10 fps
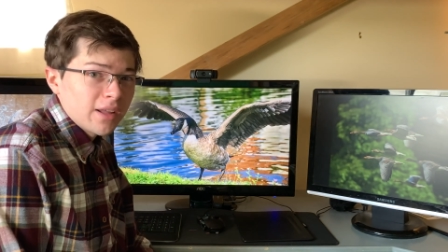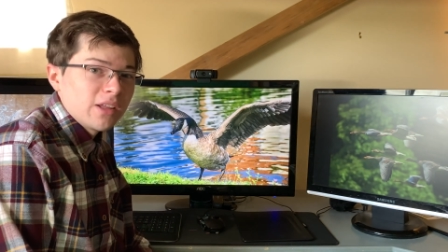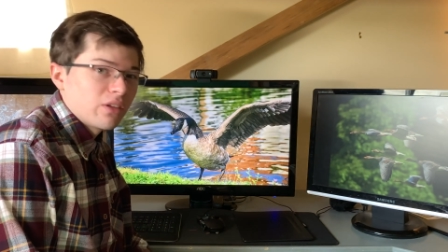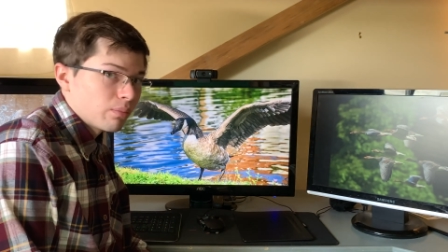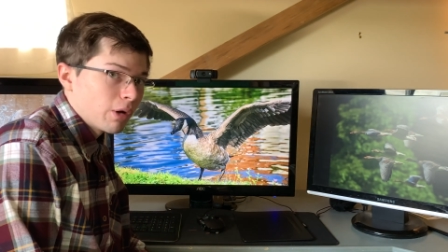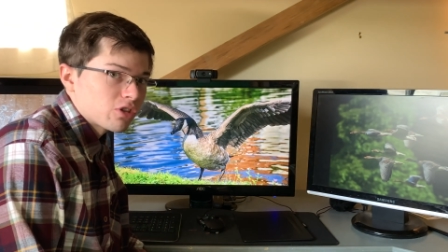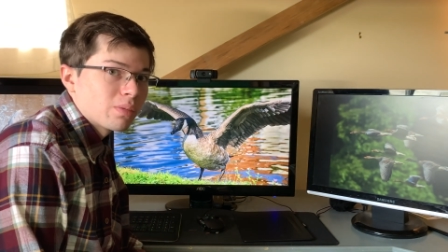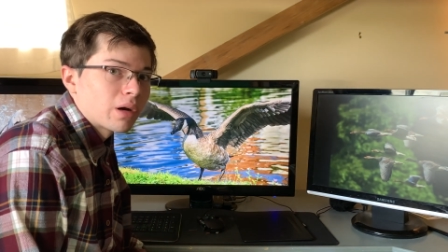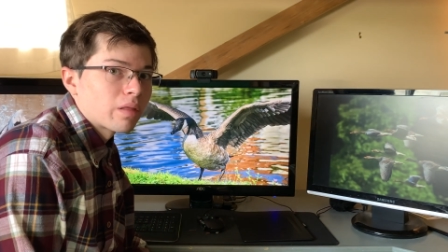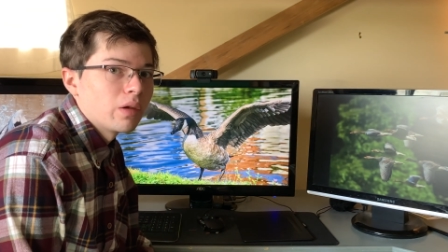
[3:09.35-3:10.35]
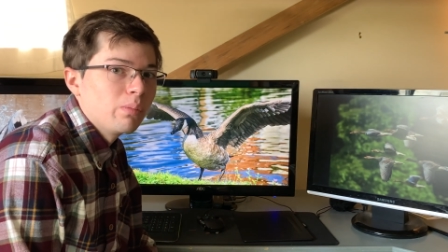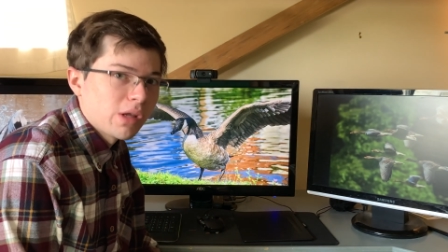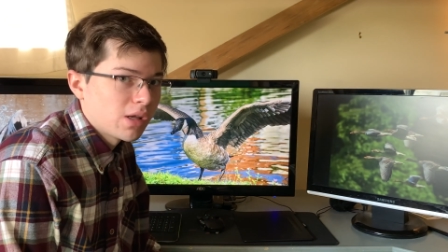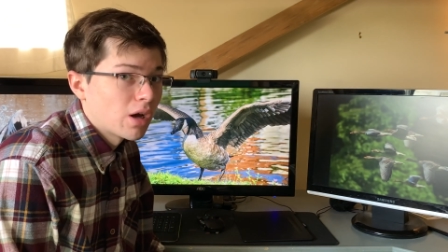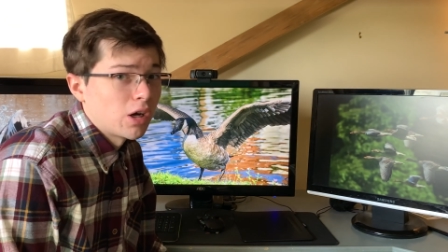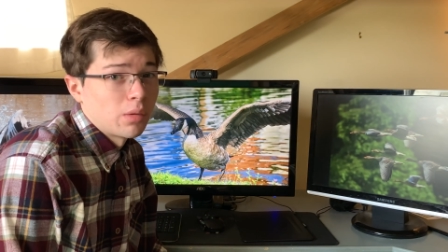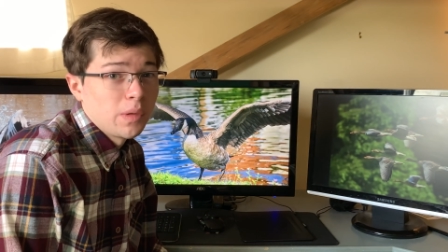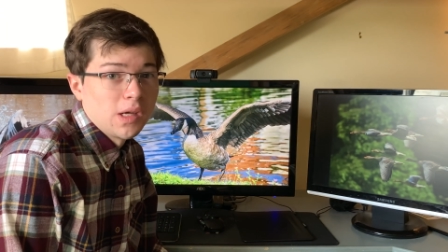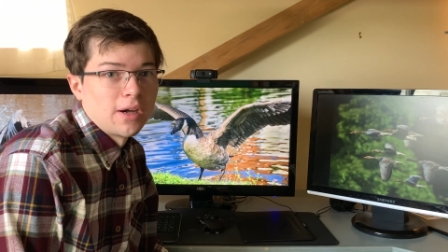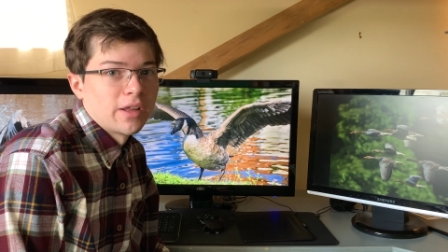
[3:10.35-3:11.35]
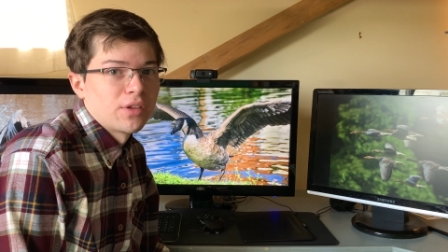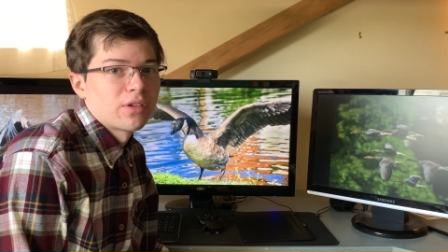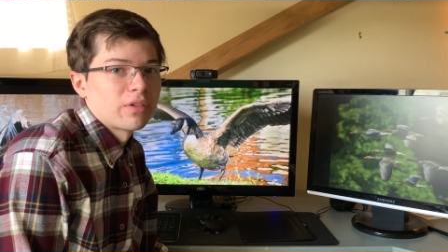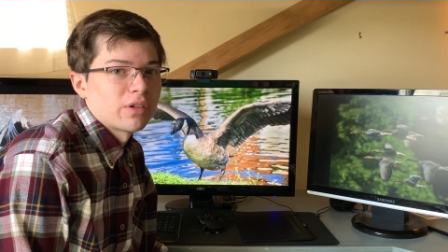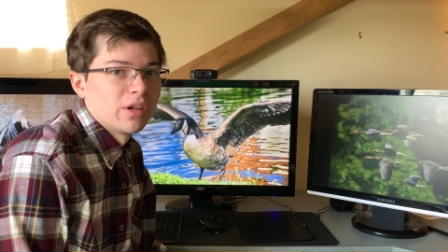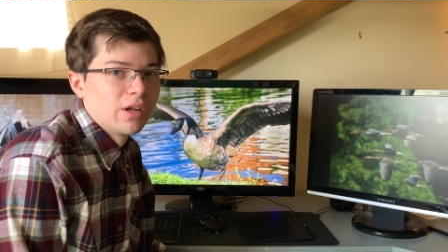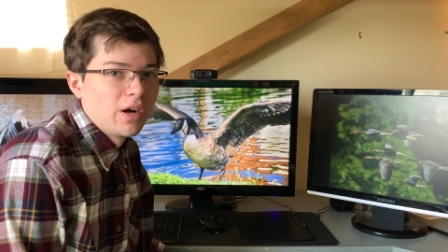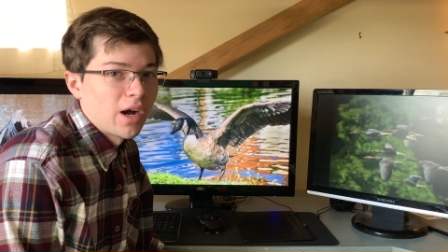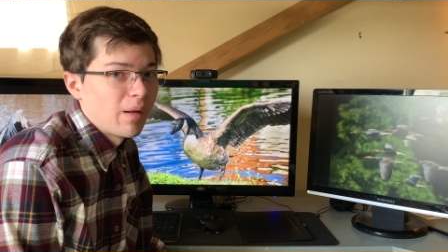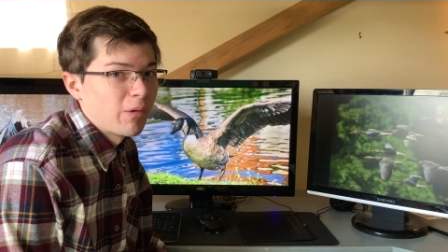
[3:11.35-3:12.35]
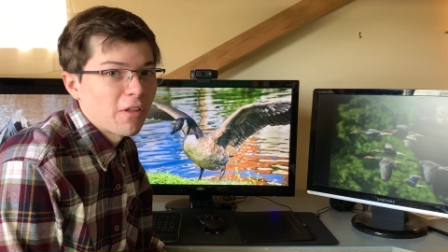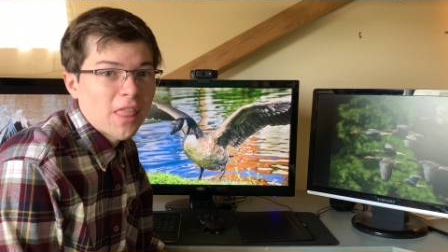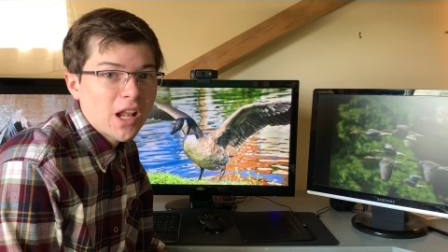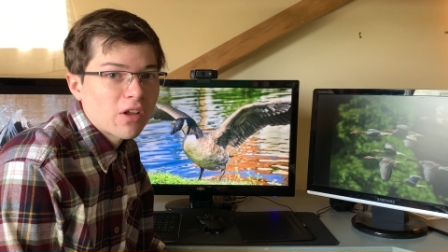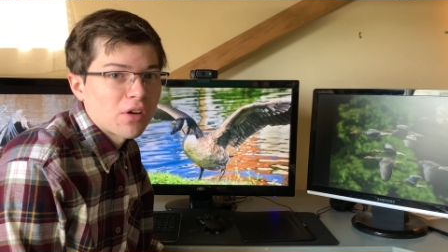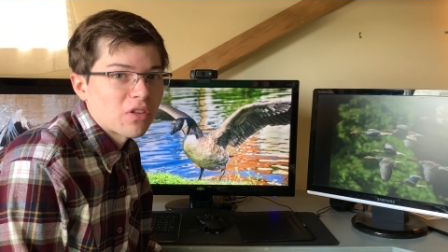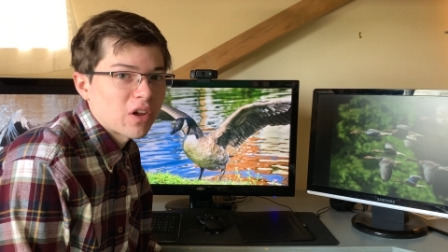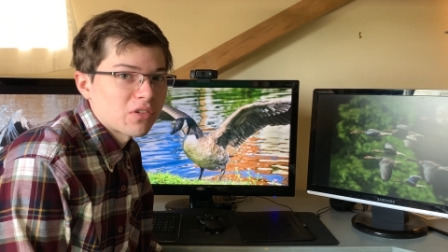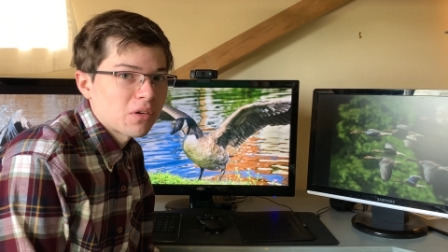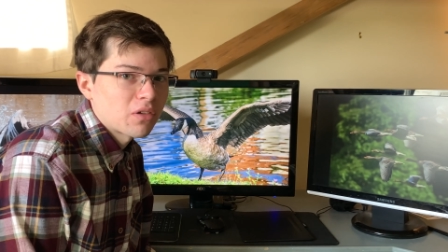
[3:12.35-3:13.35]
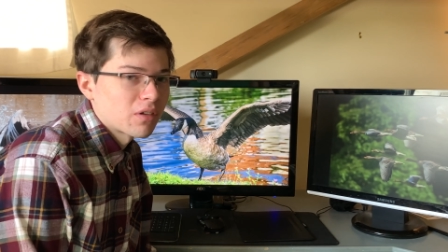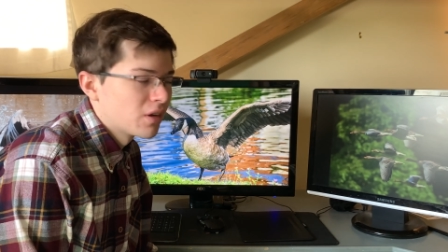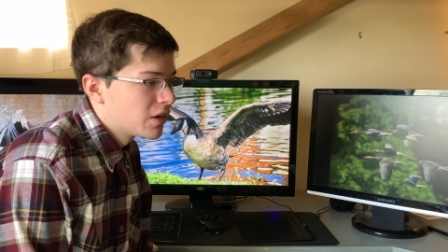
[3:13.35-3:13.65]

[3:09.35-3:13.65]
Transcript: is much better than me, I'll be honest. I'm not that good at Tetris.